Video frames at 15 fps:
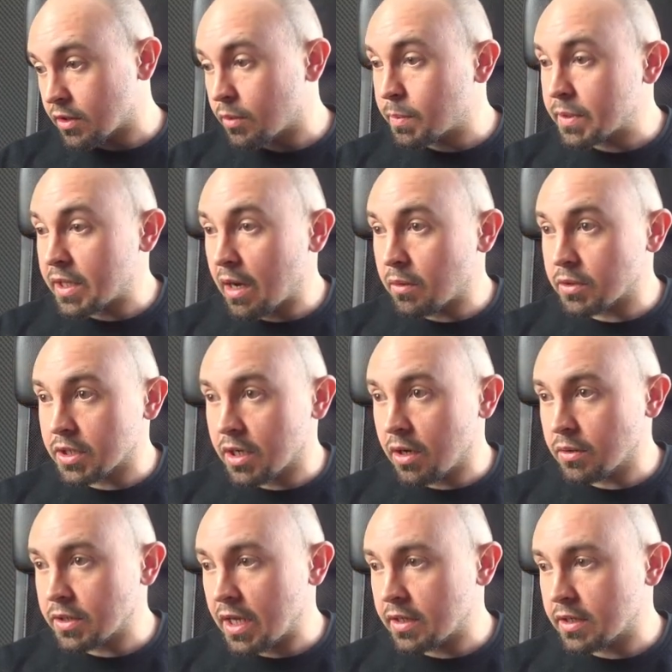open our
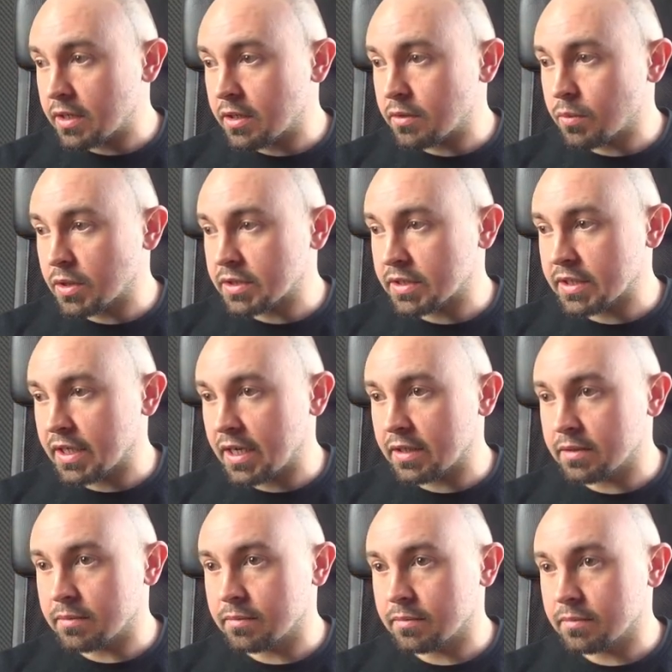code editor once
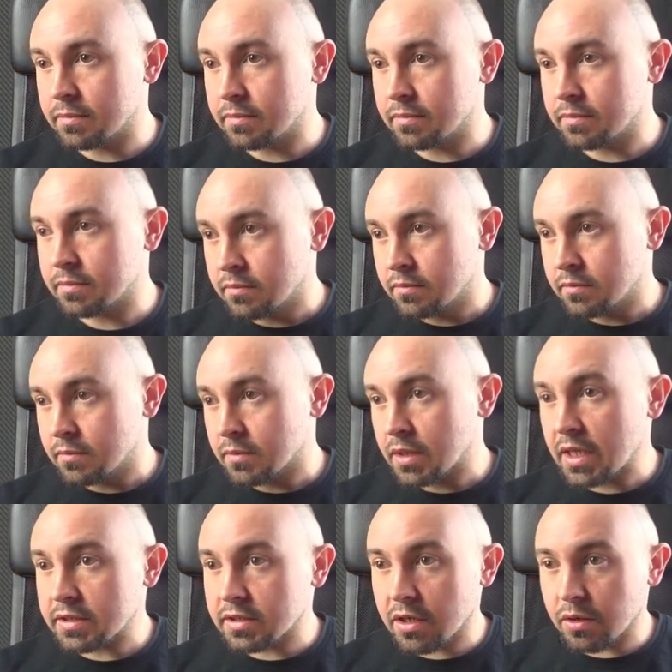again.
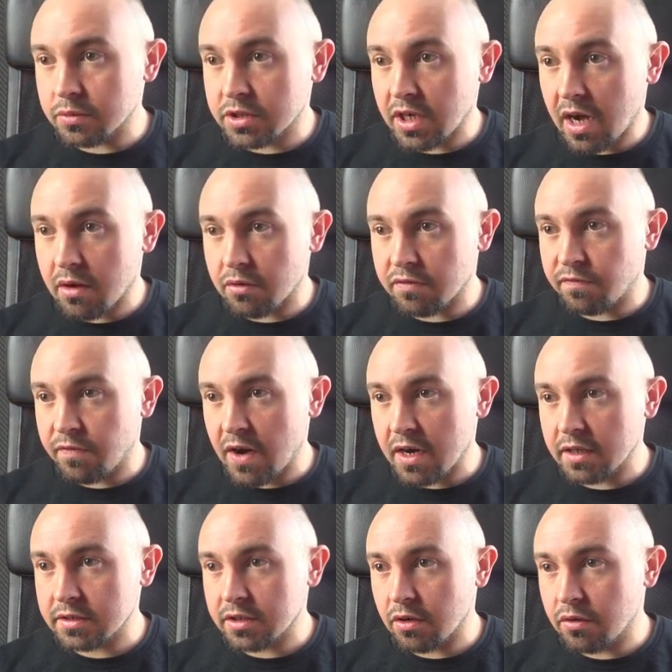Let's go to our
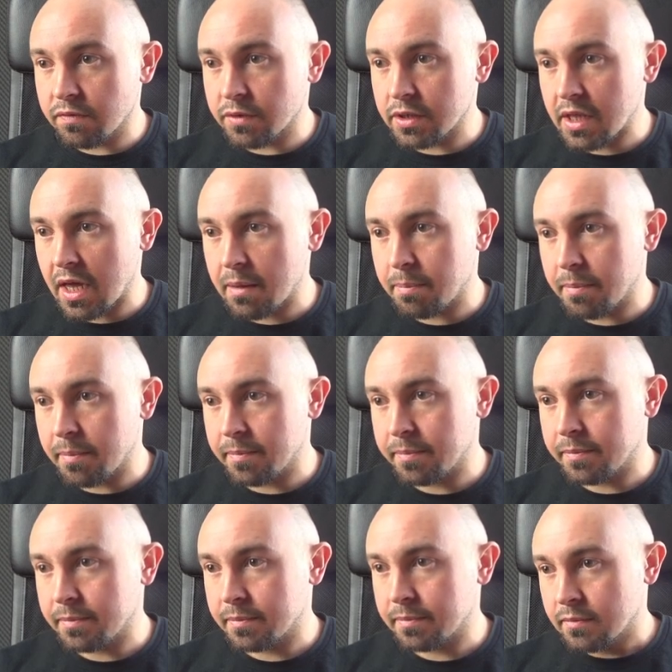files overlap
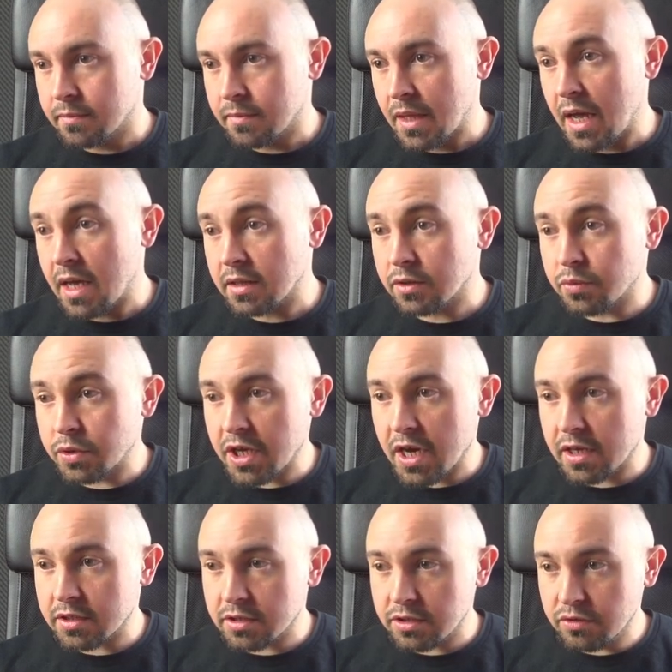and
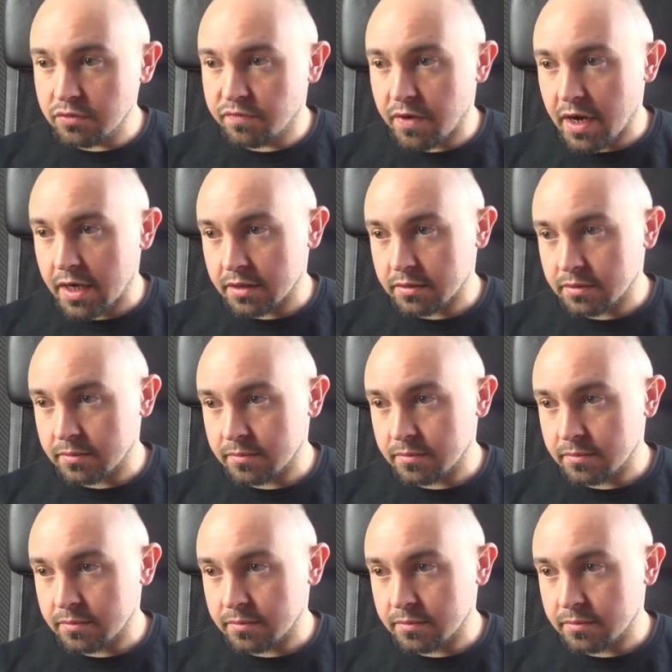create a new file,